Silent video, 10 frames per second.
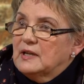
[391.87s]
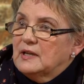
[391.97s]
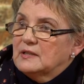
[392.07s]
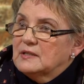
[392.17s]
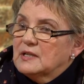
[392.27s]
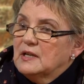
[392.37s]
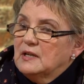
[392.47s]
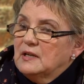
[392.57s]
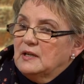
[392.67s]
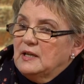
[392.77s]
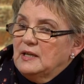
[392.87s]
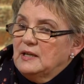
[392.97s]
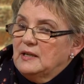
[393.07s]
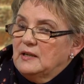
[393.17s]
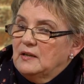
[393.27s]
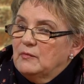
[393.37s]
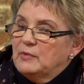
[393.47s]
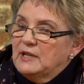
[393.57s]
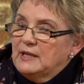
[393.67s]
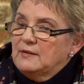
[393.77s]
And he
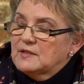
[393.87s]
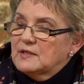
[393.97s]
believes